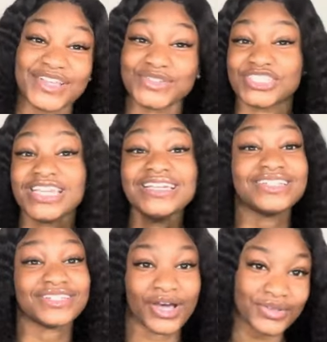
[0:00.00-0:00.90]
If she
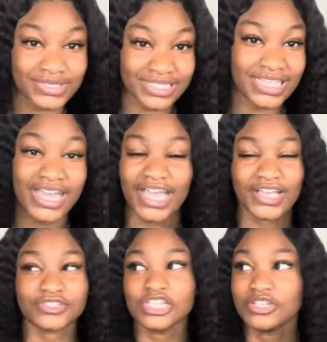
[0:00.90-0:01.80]

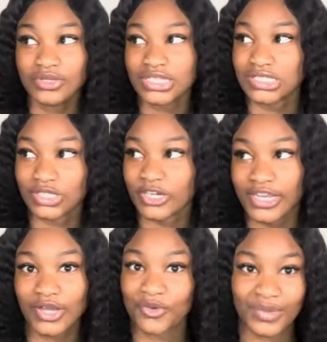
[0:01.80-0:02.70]
knew this
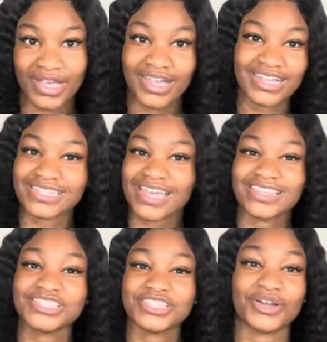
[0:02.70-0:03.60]
story, oh my gosh, I
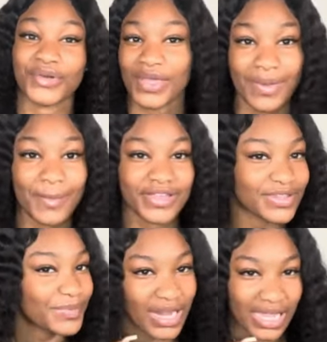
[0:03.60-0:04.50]
think she gonna hit my brother,
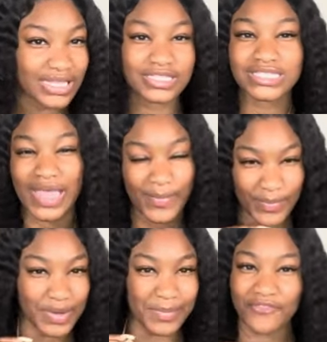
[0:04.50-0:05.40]
probably slap him
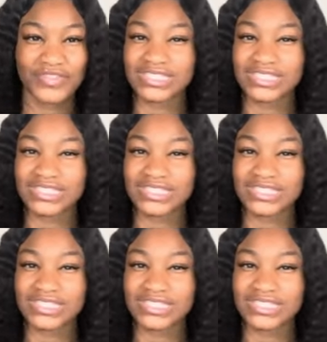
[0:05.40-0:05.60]
in the mouth or